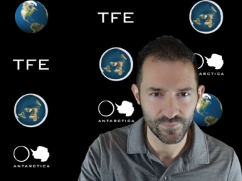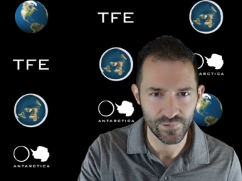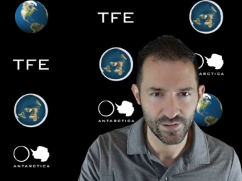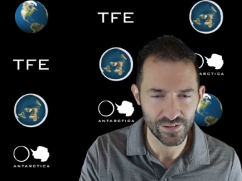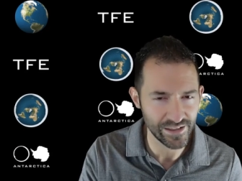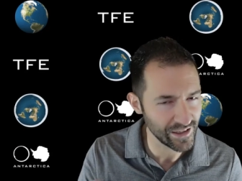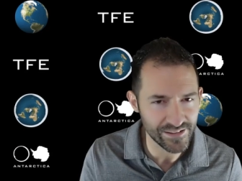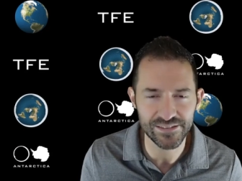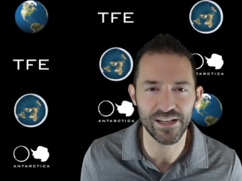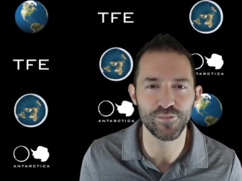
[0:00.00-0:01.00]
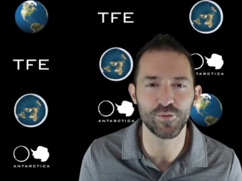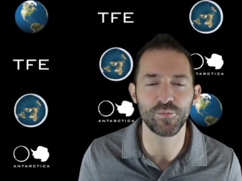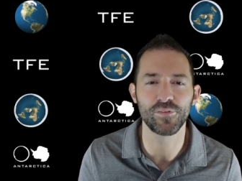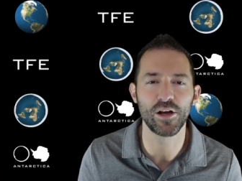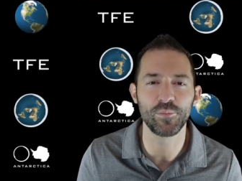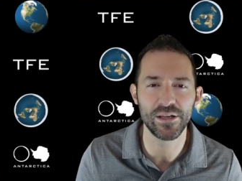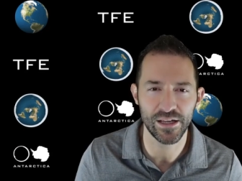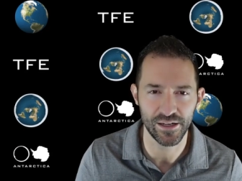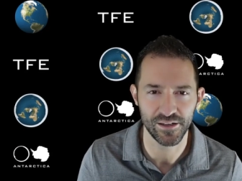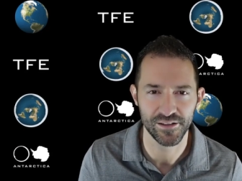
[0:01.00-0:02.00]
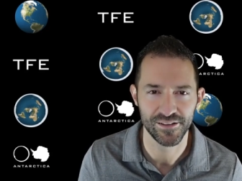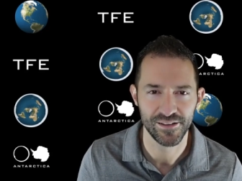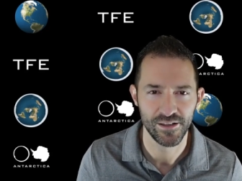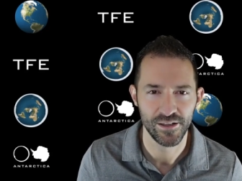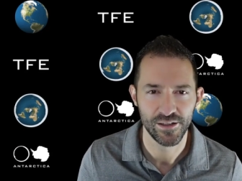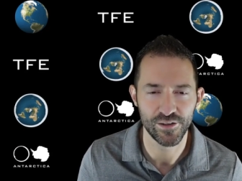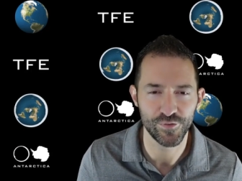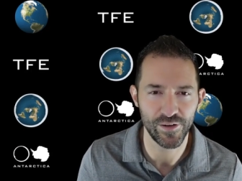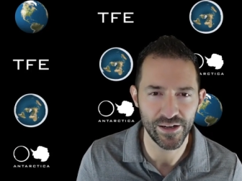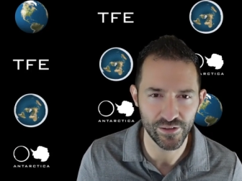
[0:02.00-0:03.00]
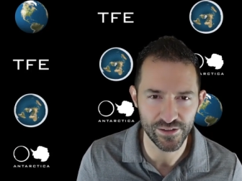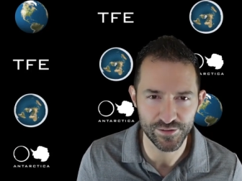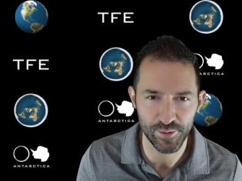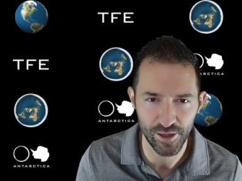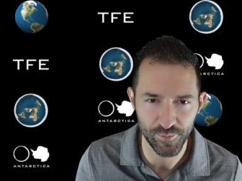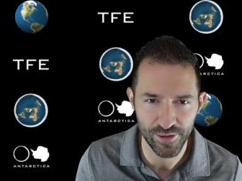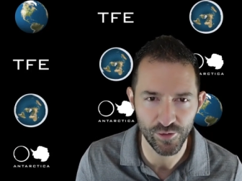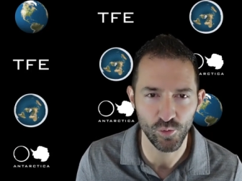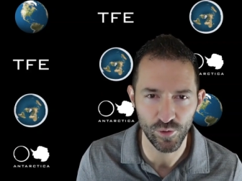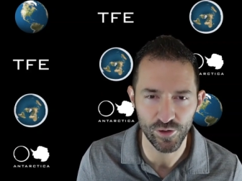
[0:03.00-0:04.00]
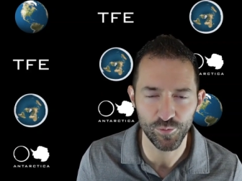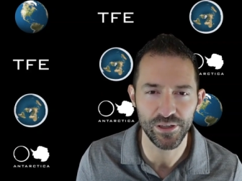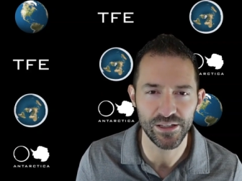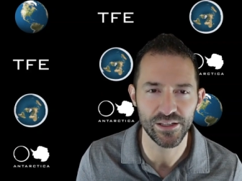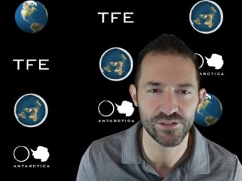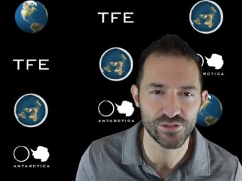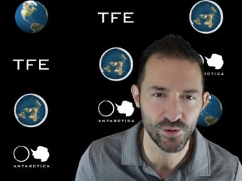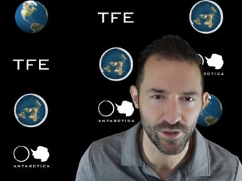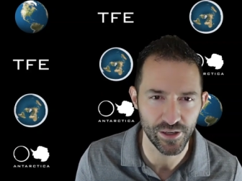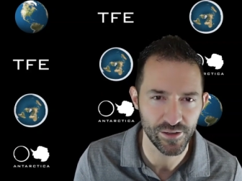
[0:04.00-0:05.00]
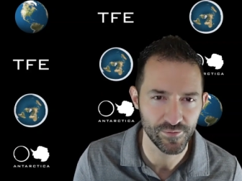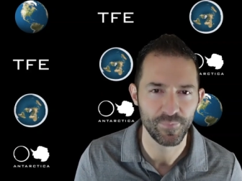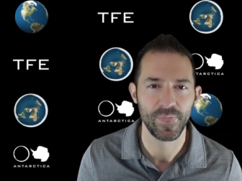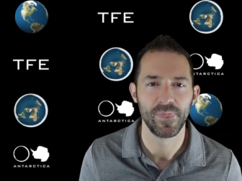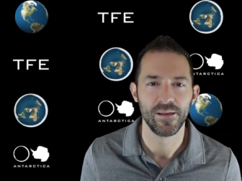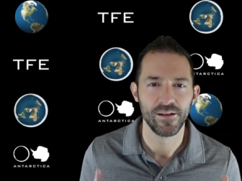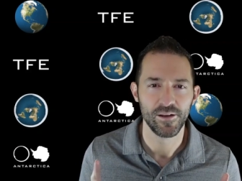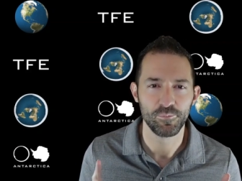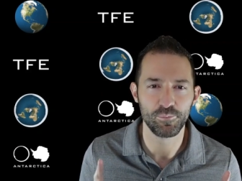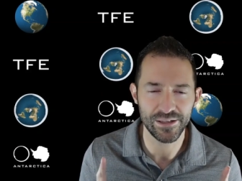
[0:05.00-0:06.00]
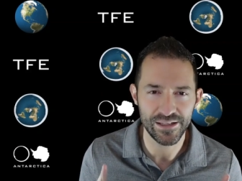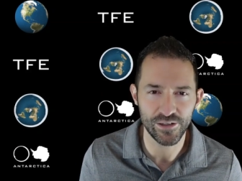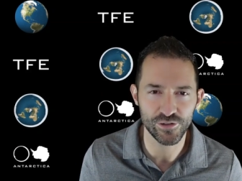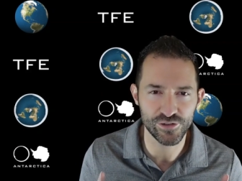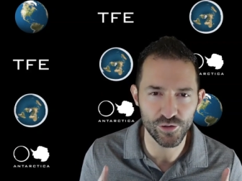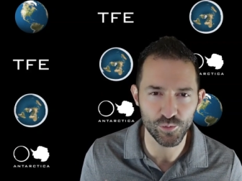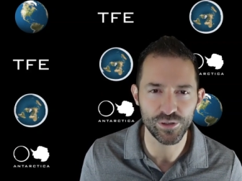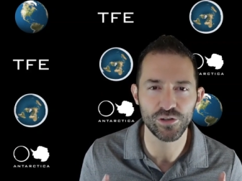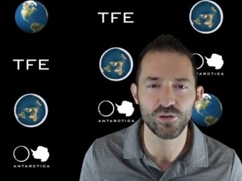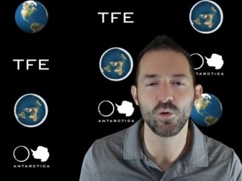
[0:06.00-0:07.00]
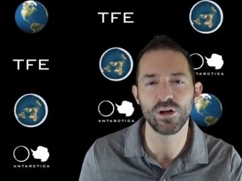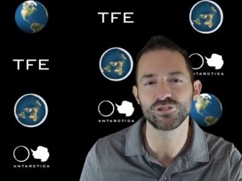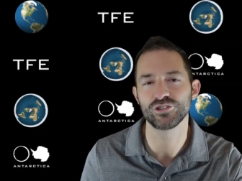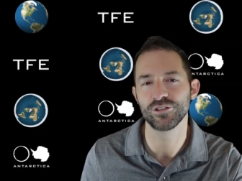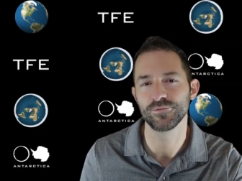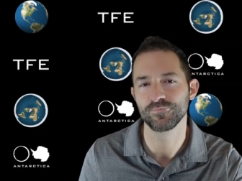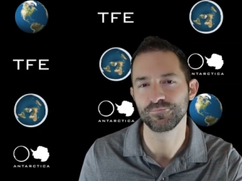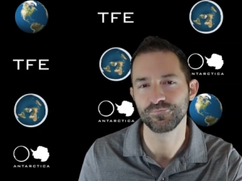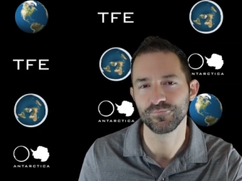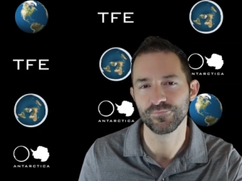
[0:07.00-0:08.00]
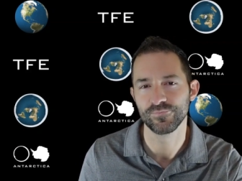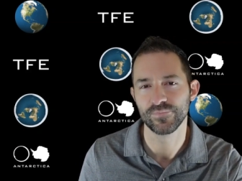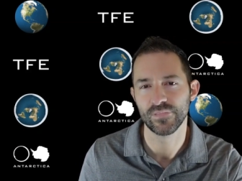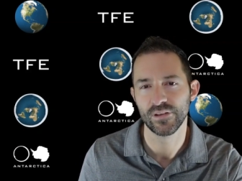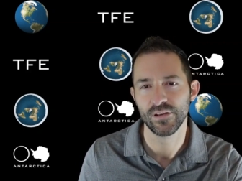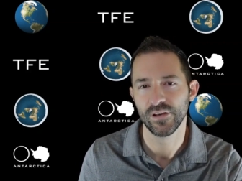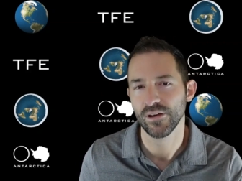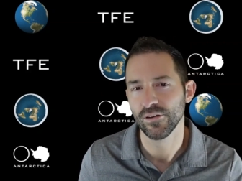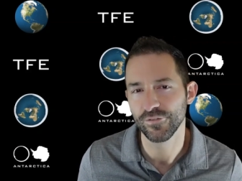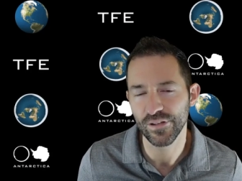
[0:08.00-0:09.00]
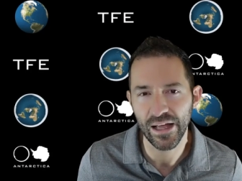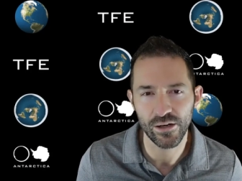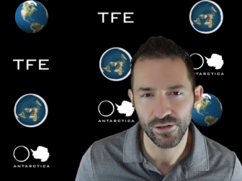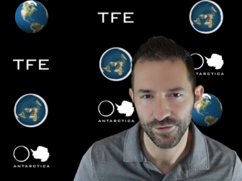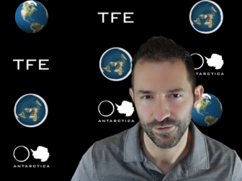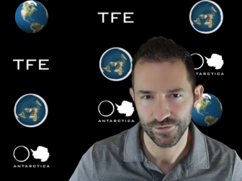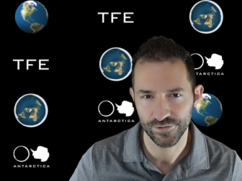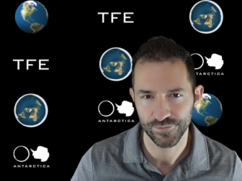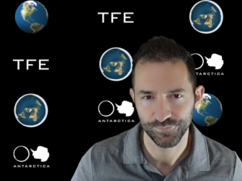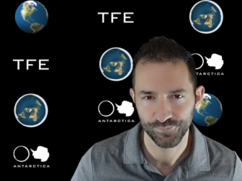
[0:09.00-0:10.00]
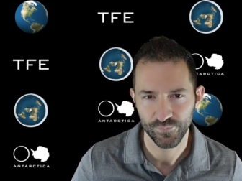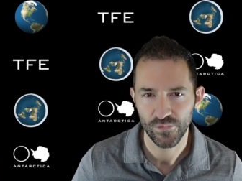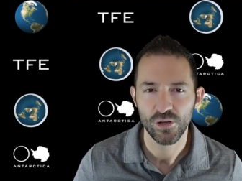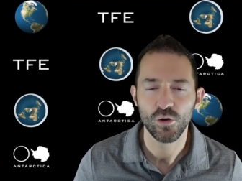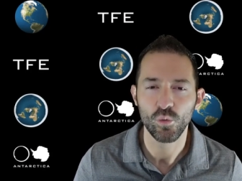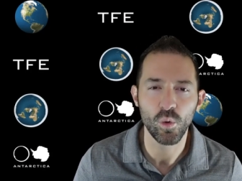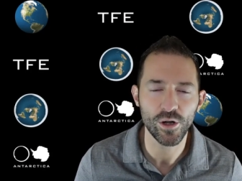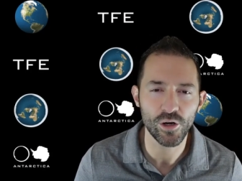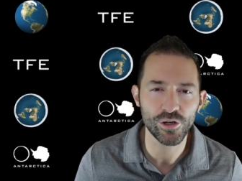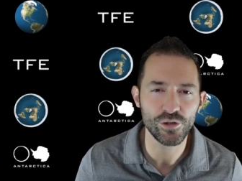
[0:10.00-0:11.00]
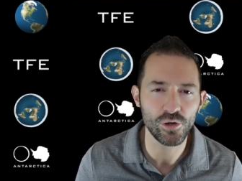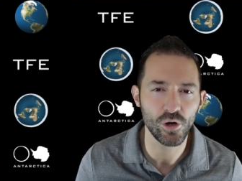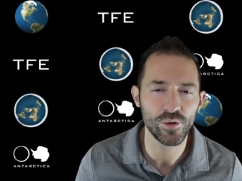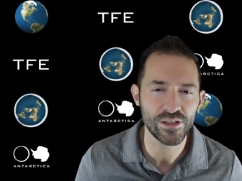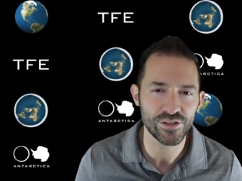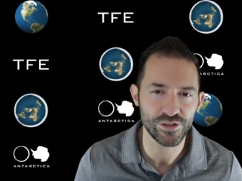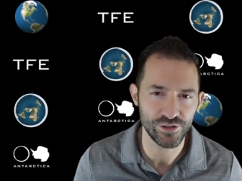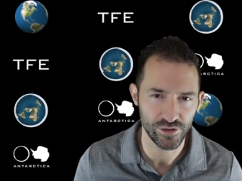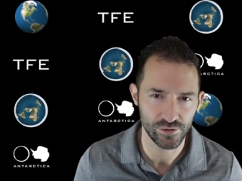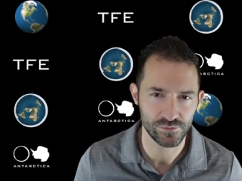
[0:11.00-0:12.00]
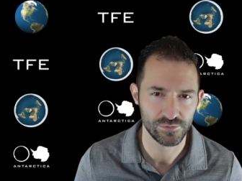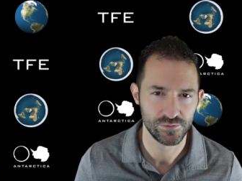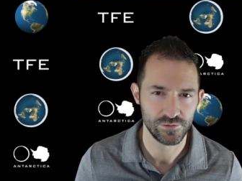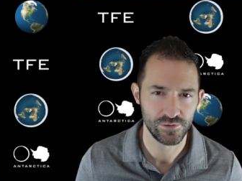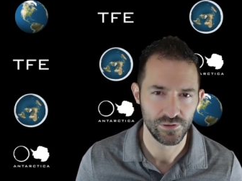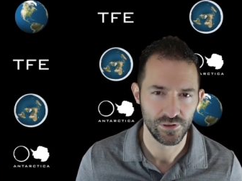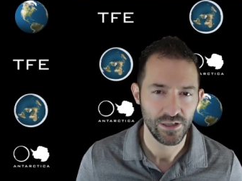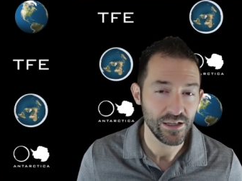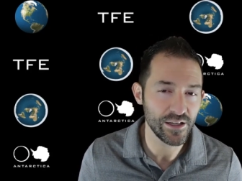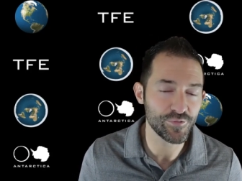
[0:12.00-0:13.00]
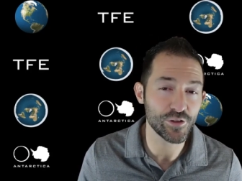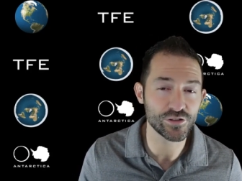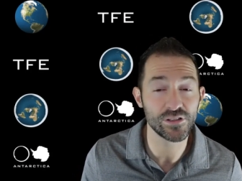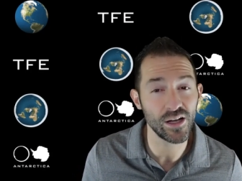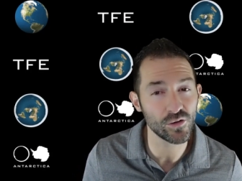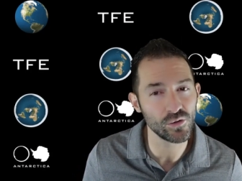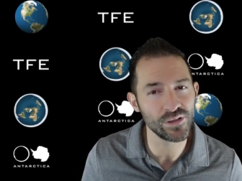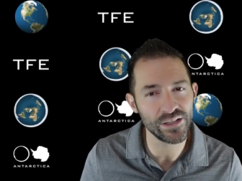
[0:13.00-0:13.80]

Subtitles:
Like I said from the very beginning, the final experiment will be historic. But here's the real question. Flat Earthers, what are you going to do if there's not only